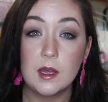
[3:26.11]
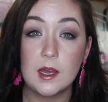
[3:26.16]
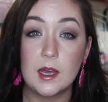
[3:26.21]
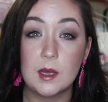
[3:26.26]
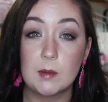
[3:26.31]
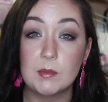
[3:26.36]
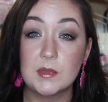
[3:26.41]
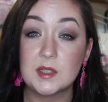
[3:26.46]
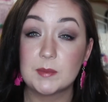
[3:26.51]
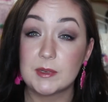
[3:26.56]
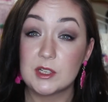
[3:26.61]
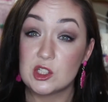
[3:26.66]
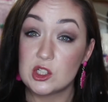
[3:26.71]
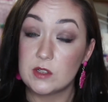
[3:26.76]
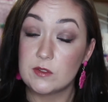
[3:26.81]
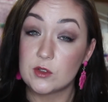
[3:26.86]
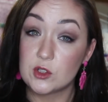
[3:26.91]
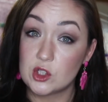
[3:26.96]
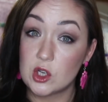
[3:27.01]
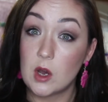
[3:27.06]

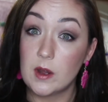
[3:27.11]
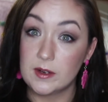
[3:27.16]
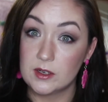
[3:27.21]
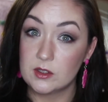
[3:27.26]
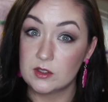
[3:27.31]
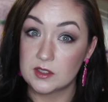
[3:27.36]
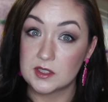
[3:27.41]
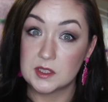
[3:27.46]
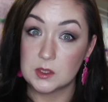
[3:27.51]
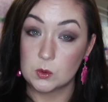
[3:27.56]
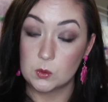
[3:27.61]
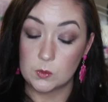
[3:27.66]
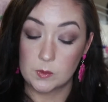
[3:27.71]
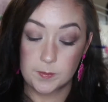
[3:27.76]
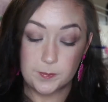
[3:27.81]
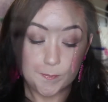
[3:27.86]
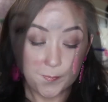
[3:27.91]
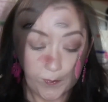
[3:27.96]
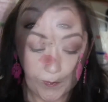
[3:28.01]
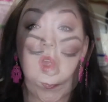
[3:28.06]
Especially if you're tired, it's a good
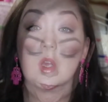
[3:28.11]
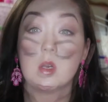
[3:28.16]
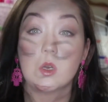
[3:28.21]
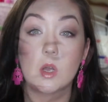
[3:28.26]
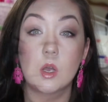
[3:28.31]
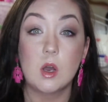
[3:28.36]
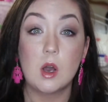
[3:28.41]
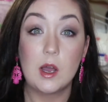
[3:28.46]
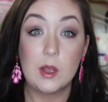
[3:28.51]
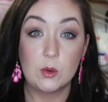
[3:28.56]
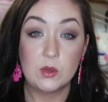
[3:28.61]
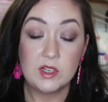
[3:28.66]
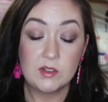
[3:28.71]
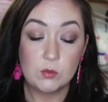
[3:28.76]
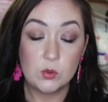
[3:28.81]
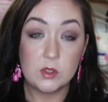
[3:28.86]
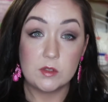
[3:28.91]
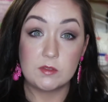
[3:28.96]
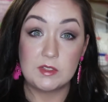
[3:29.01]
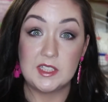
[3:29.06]
one. I only have
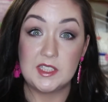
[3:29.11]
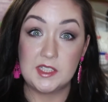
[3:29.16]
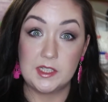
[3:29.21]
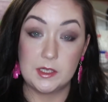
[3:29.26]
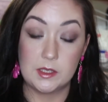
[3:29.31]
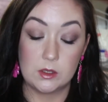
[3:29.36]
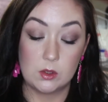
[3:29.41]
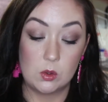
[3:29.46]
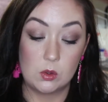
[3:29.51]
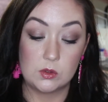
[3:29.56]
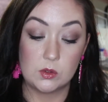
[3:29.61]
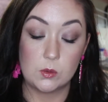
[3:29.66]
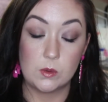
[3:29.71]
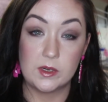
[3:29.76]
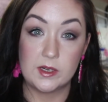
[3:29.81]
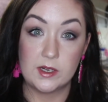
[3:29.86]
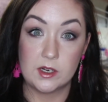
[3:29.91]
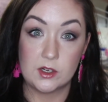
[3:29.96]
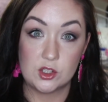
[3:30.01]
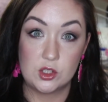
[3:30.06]
one of these here, although
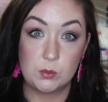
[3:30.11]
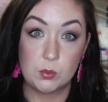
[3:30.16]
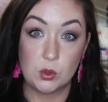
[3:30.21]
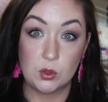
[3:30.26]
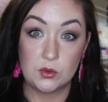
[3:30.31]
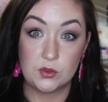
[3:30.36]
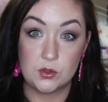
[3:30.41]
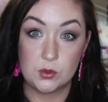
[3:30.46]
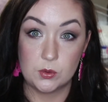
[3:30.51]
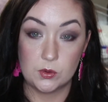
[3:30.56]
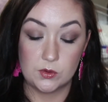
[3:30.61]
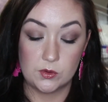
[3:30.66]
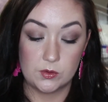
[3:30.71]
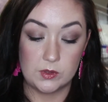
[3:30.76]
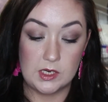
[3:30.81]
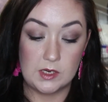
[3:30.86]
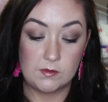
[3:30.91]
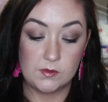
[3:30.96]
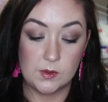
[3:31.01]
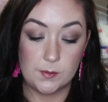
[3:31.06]
I actually bought two or
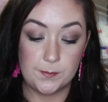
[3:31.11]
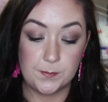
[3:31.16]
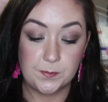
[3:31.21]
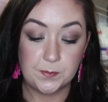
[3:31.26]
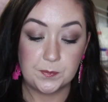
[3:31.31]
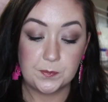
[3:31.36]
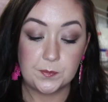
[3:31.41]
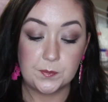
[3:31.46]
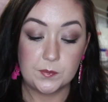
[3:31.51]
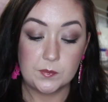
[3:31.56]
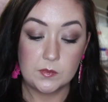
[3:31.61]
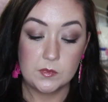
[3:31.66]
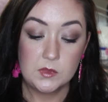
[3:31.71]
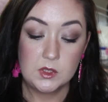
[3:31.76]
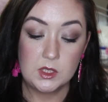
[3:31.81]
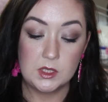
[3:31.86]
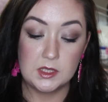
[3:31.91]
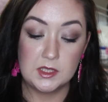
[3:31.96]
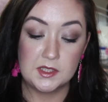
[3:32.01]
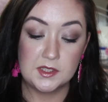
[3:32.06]
three of them.
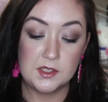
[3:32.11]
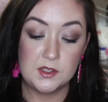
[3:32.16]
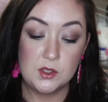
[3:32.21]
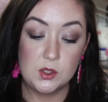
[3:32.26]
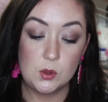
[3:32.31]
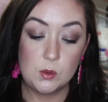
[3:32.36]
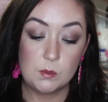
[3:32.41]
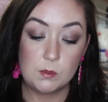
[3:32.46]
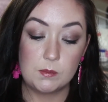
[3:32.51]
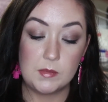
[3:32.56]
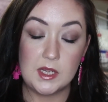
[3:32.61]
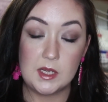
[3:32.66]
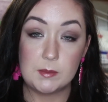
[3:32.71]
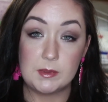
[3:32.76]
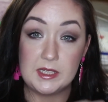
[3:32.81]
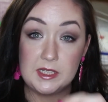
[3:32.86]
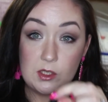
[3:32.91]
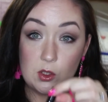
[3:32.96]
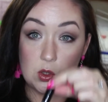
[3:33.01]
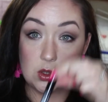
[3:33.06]
It's the new
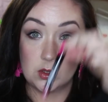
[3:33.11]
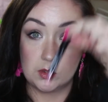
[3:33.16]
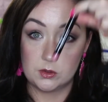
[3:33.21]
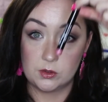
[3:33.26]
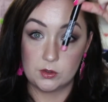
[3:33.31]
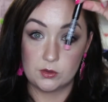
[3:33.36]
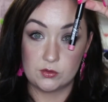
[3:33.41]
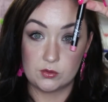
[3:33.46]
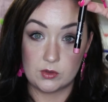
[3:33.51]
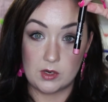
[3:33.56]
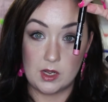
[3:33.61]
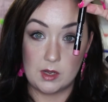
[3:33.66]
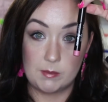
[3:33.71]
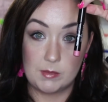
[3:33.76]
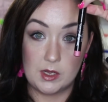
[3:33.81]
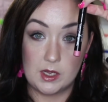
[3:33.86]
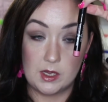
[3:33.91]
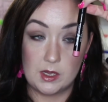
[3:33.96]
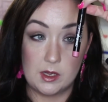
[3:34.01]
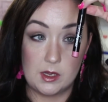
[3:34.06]
Maybelline Colour
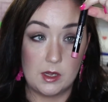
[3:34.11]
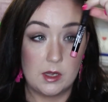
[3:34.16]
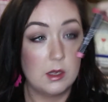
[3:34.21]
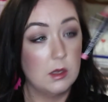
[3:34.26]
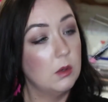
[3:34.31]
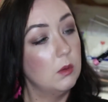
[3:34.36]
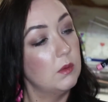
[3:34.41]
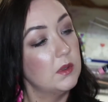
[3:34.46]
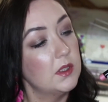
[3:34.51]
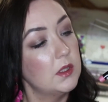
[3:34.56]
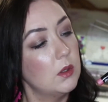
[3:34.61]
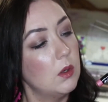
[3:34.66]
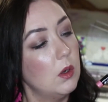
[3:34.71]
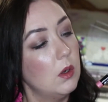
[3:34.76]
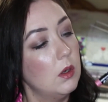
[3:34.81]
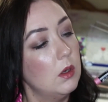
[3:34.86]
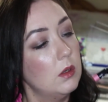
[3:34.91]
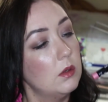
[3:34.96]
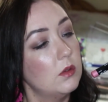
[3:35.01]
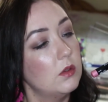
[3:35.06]
Drama, what's it
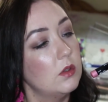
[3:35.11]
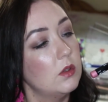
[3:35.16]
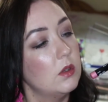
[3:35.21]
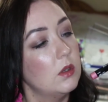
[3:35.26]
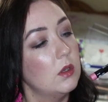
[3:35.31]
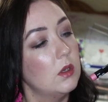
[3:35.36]
called?